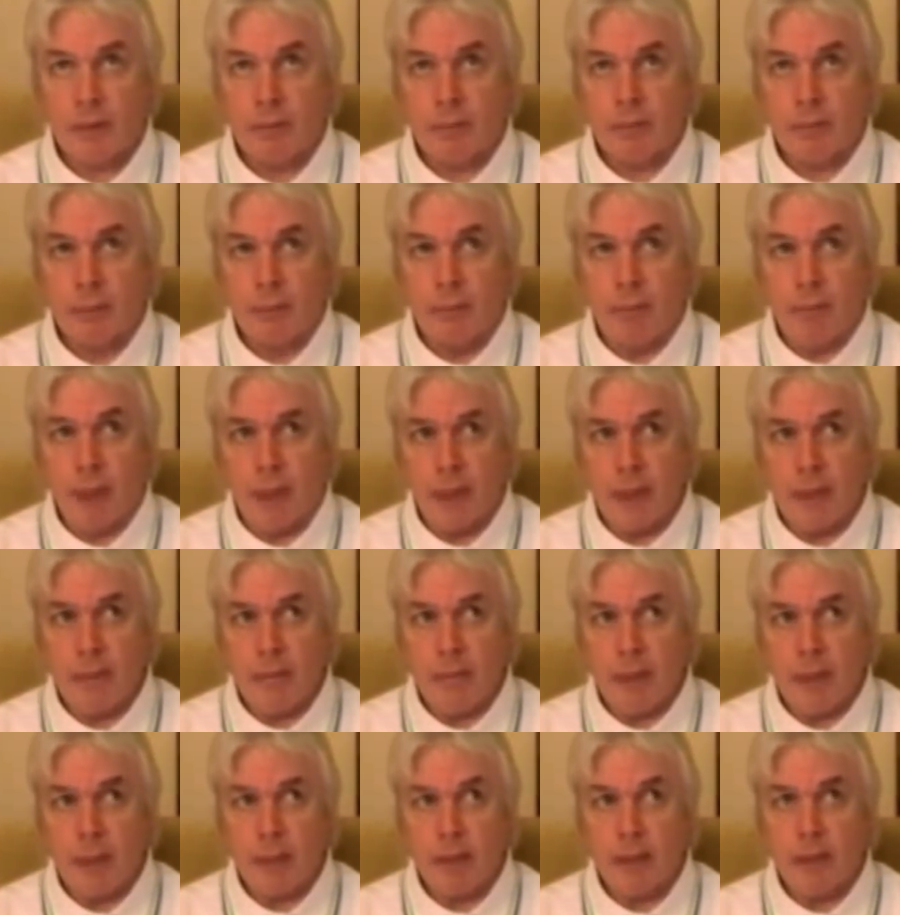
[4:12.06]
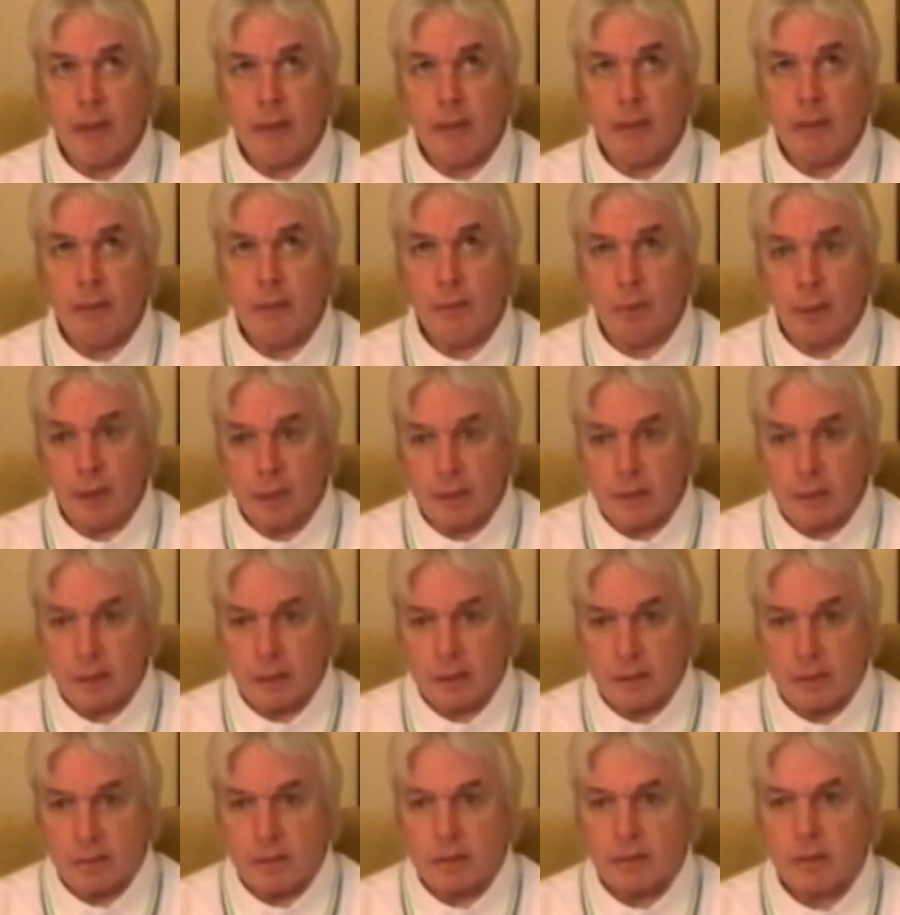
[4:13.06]
for many
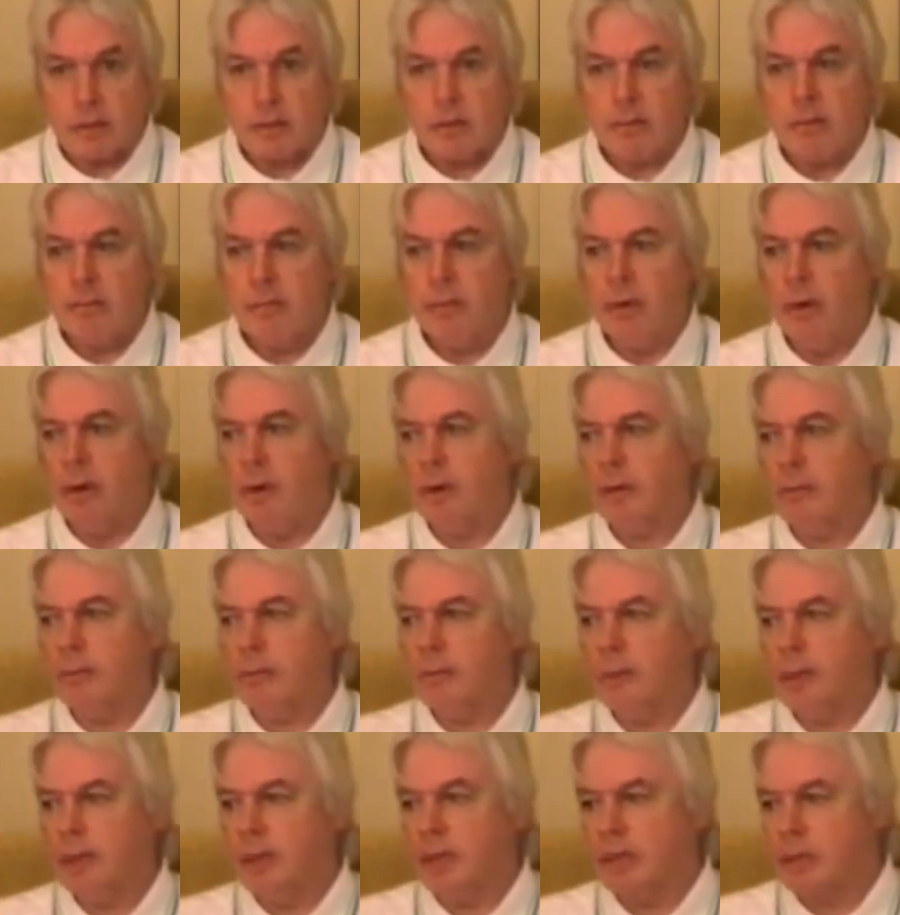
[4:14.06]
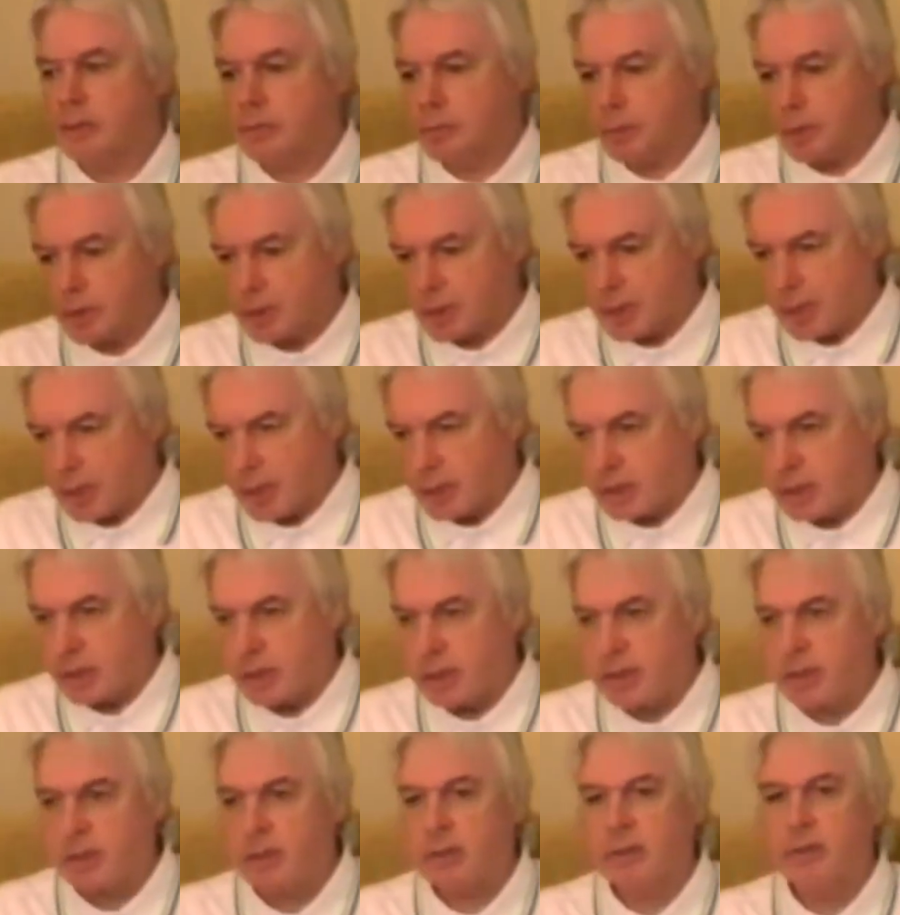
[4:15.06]
reasons, not least
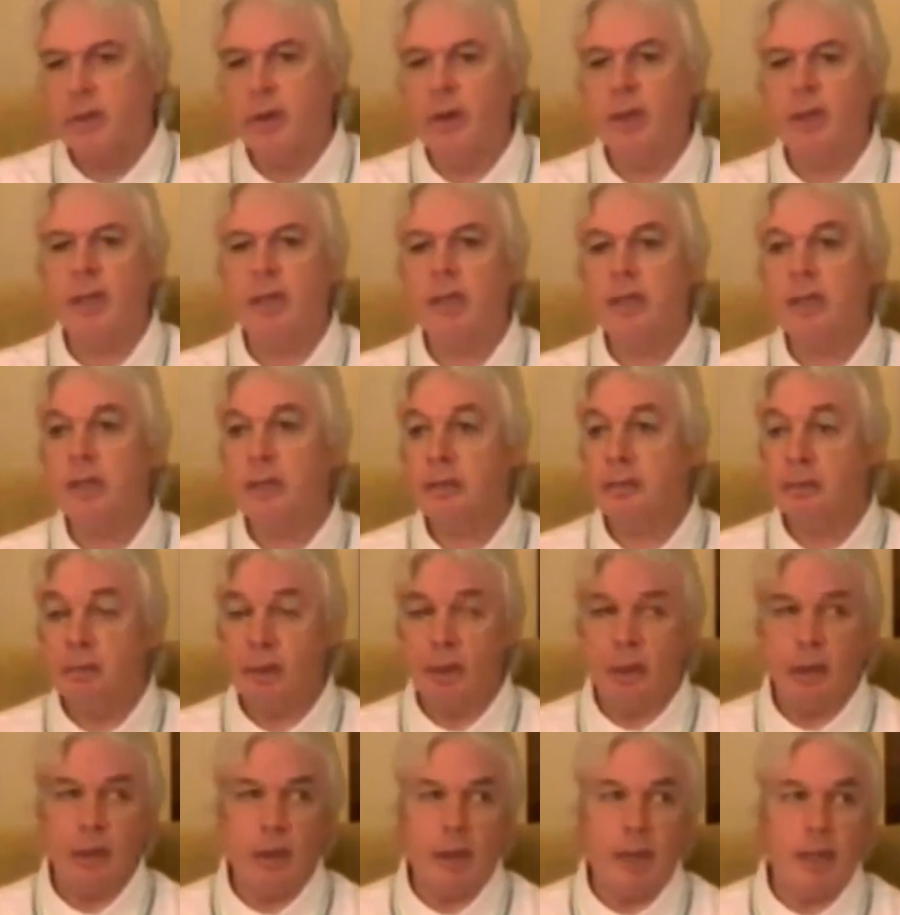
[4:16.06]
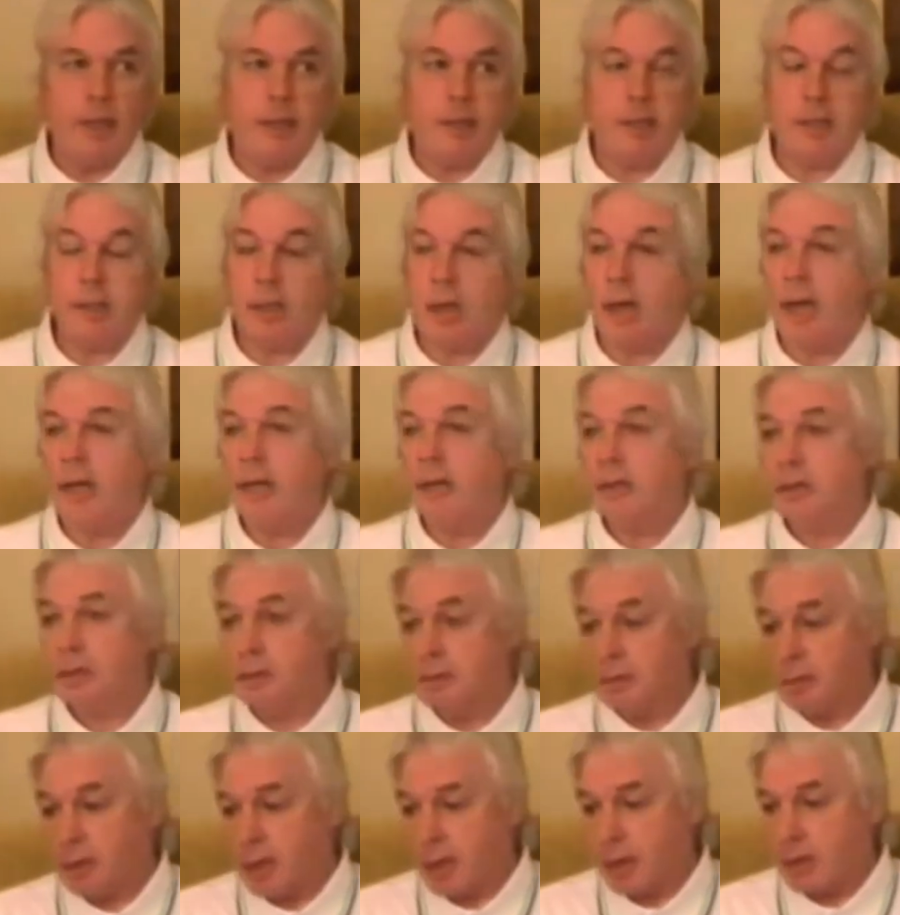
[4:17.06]
researchers, not least insiders
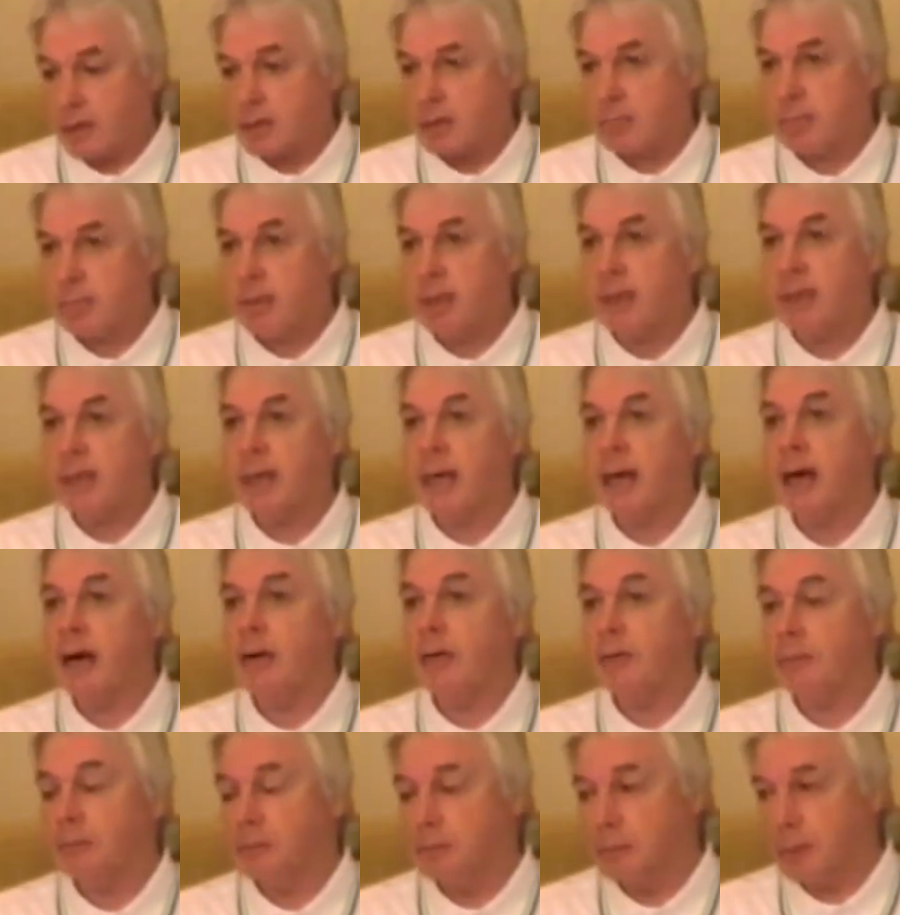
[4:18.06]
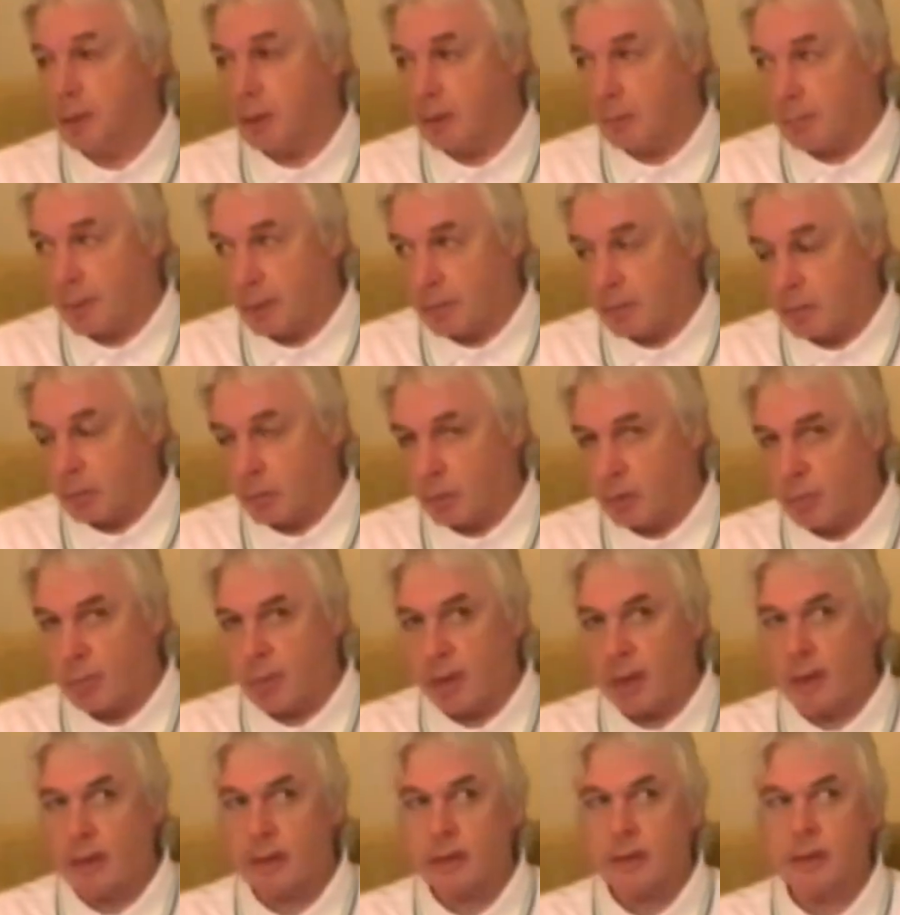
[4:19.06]
who are now speaking out a bit more
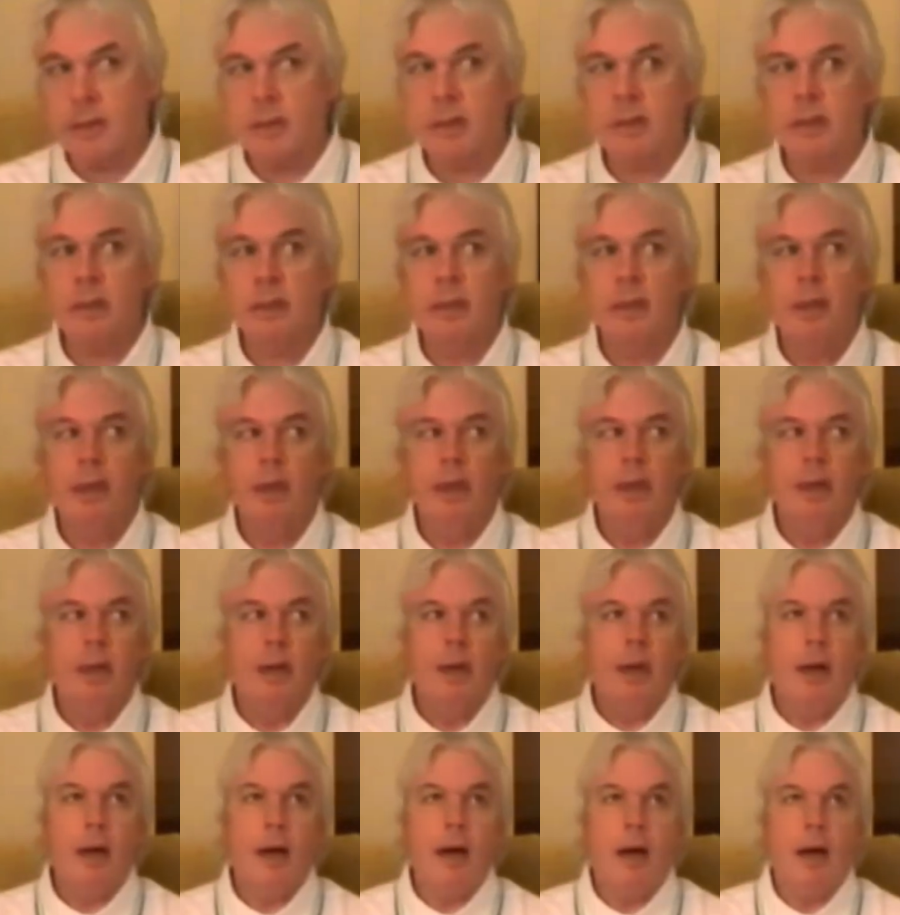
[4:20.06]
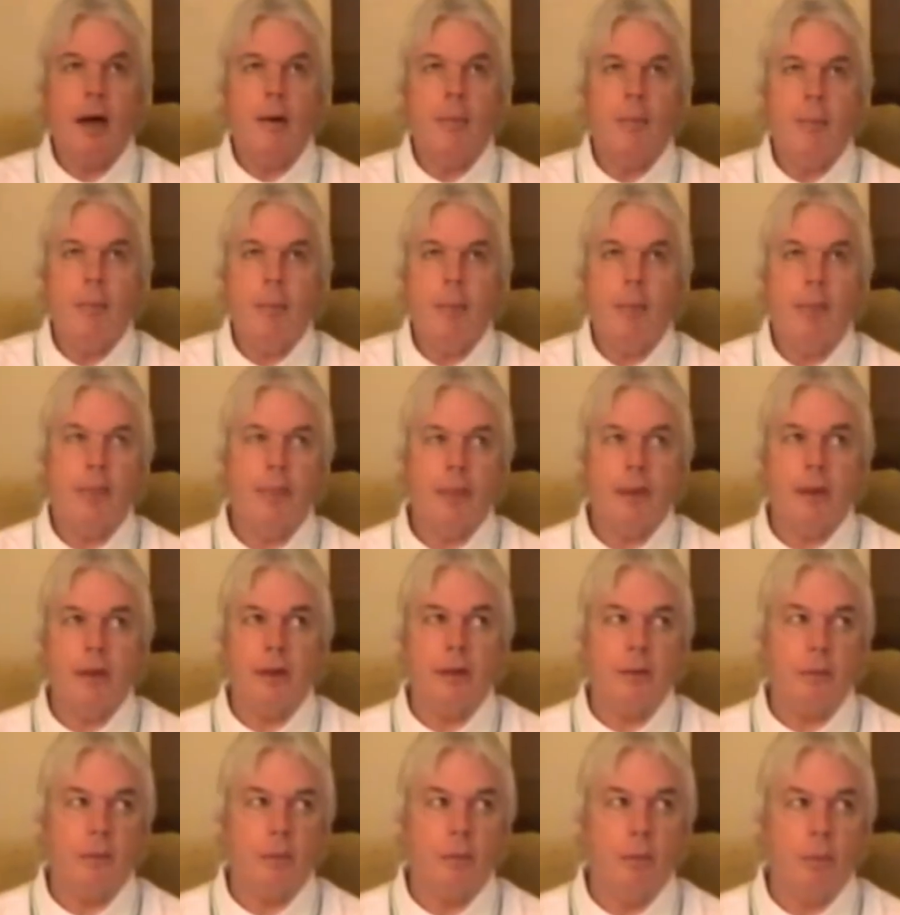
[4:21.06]
about this,
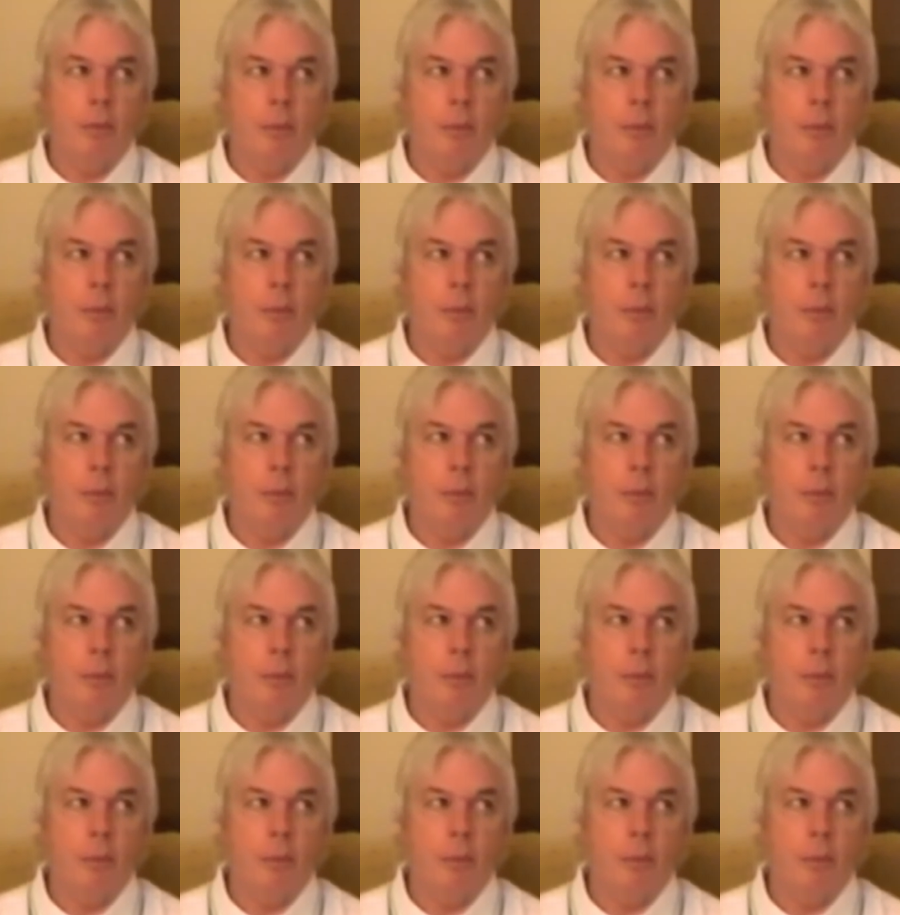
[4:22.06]
that